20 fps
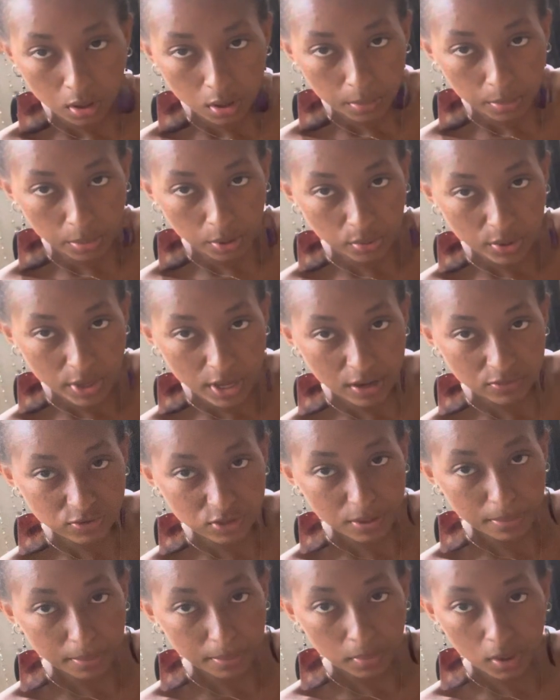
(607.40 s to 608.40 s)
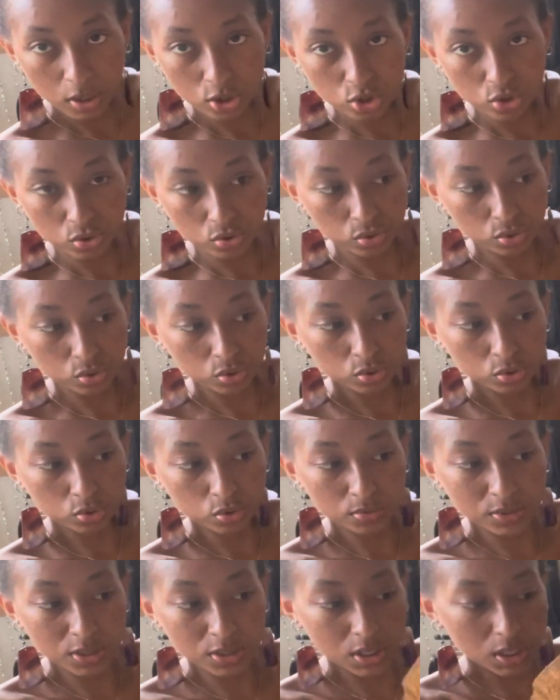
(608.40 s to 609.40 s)
But we have some
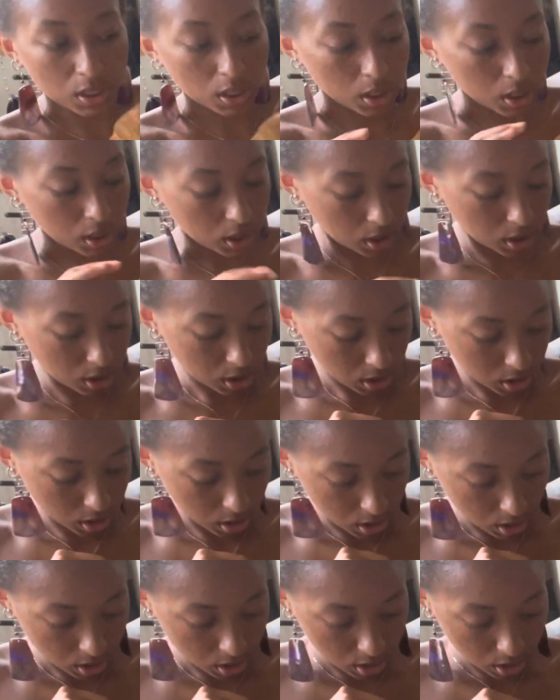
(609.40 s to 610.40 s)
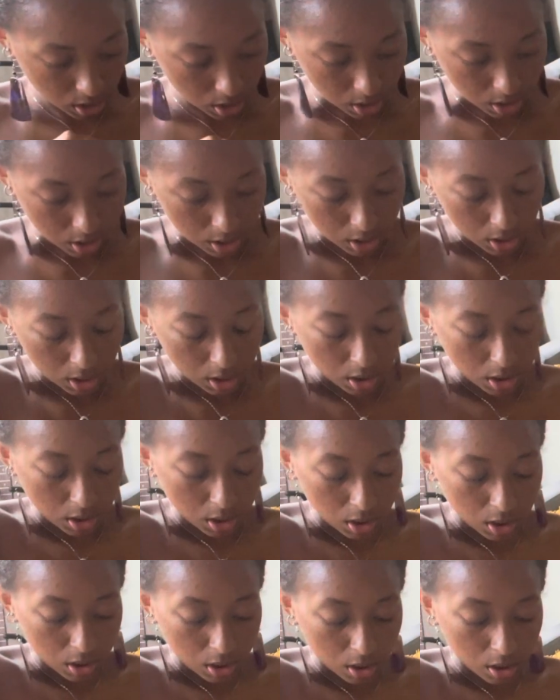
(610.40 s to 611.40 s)
mushrooms here.
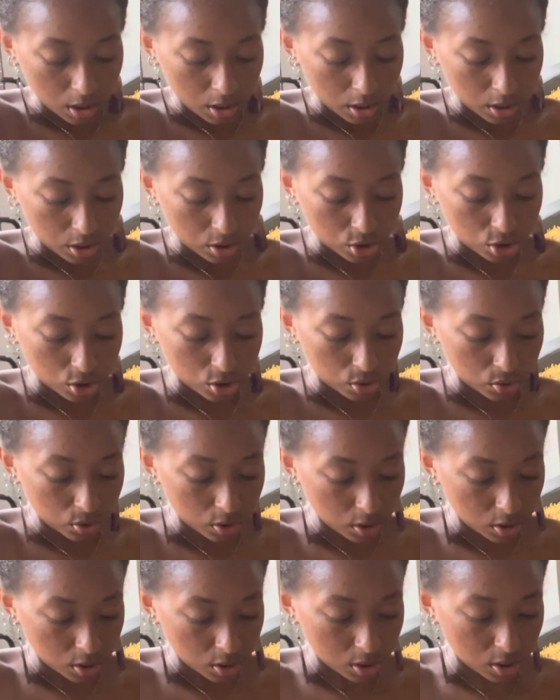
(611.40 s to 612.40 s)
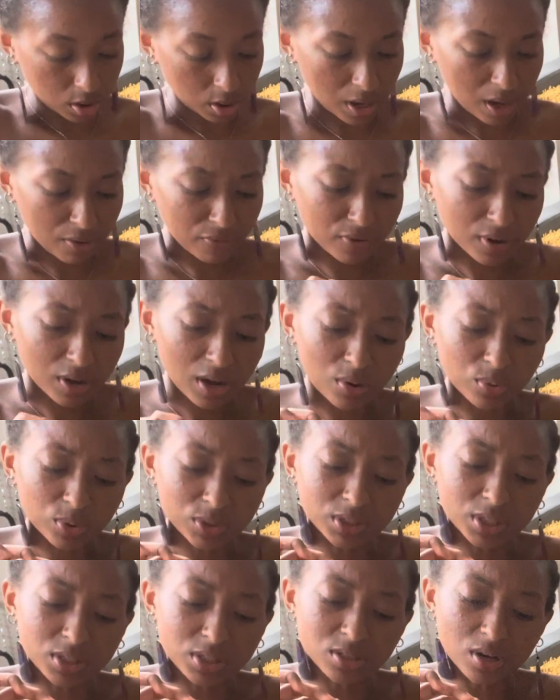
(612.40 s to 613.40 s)
I'll show you. I forgot what
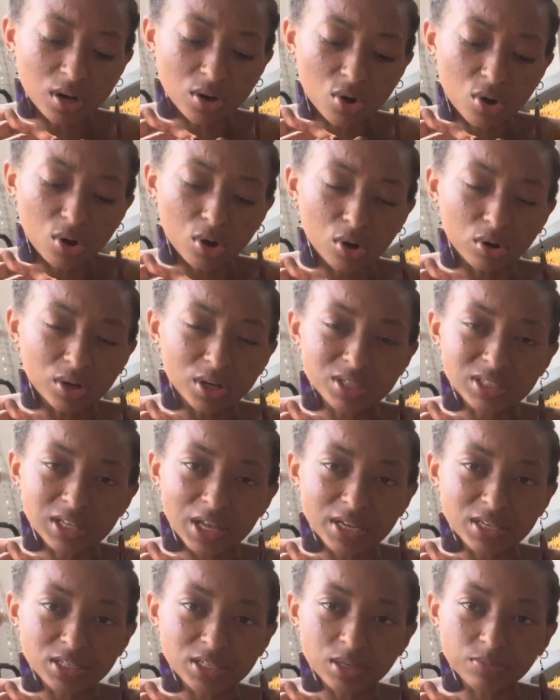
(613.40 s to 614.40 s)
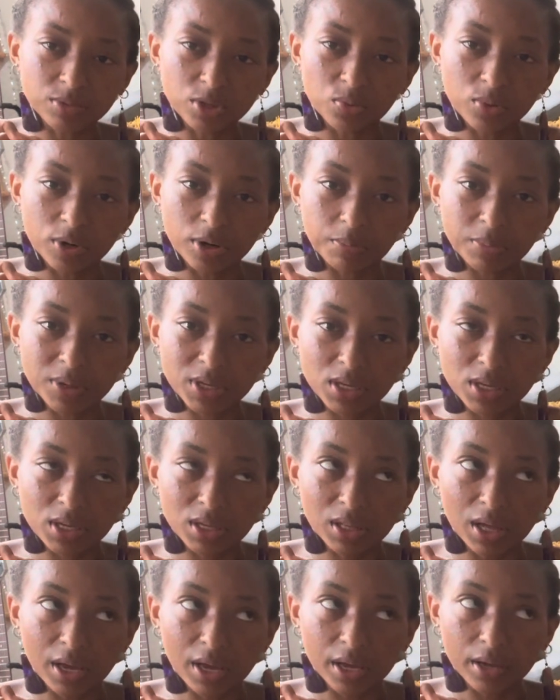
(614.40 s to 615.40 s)
these are called. It's like something with a P,
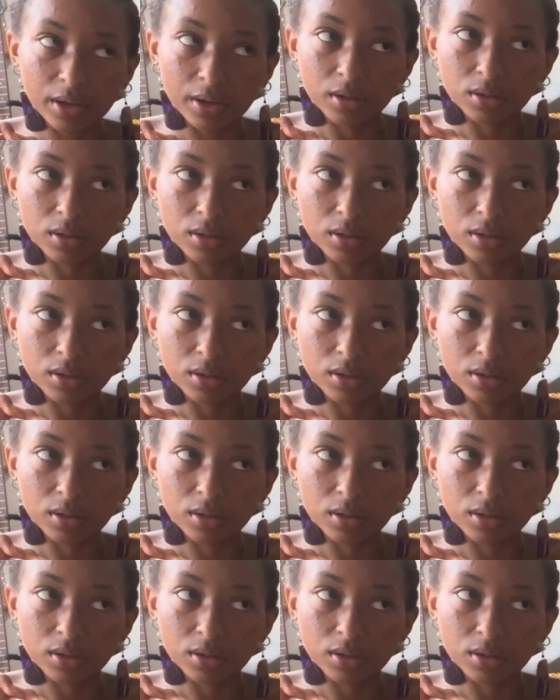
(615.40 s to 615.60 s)
like